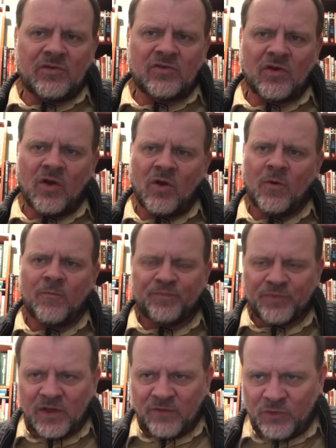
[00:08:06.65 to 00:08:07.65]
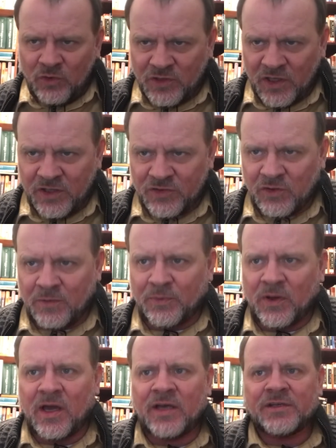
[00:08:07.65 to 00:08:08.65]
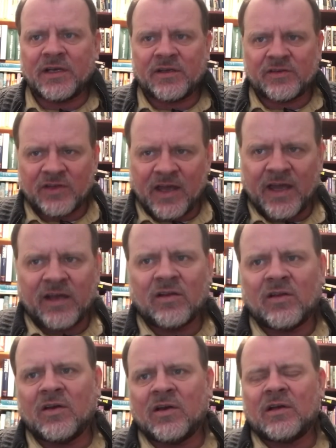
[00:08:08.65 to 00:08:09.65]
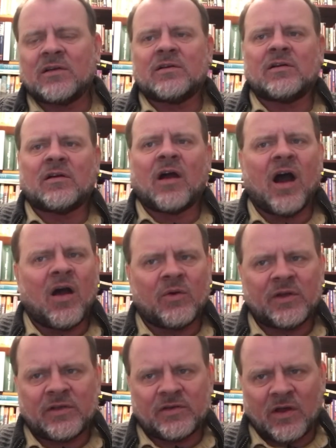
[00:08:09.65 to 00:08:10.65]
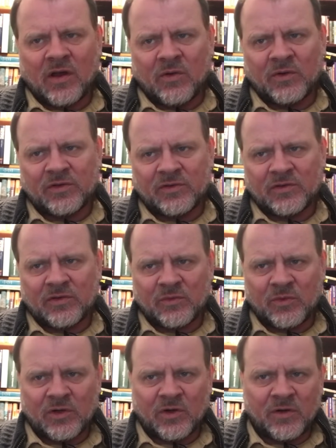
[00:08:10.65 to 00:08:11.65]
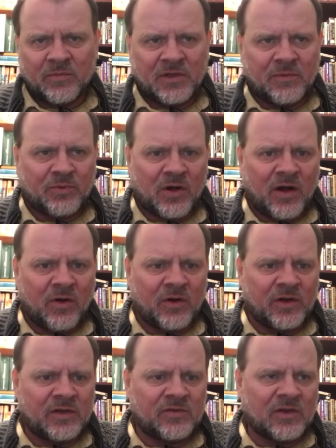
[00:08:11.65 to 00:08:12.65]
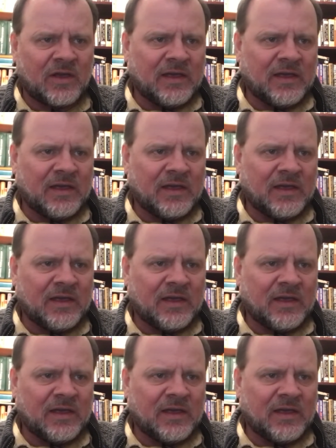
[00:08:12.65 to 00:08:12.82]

So, future history projects, SAG along, always were going to be priorities.